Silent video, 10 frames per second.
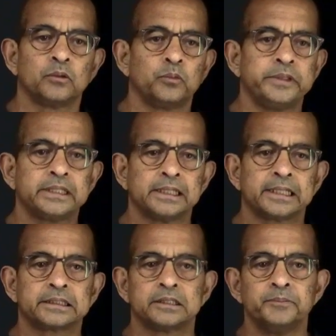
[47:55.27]
we
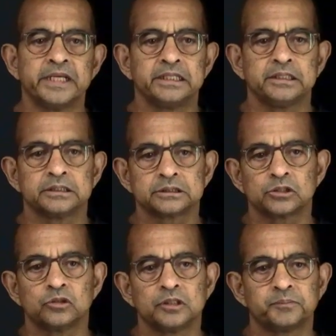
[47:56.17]
collected many years
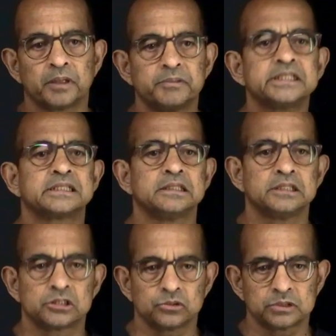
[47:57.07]
ago and published in this
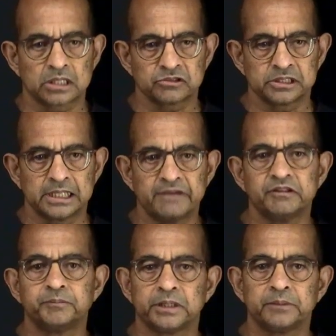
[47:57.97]
2011
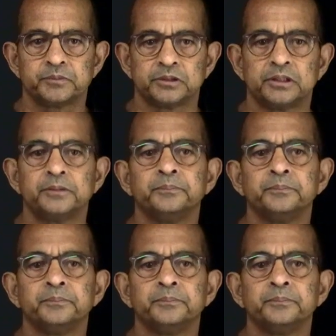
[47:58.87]
paper.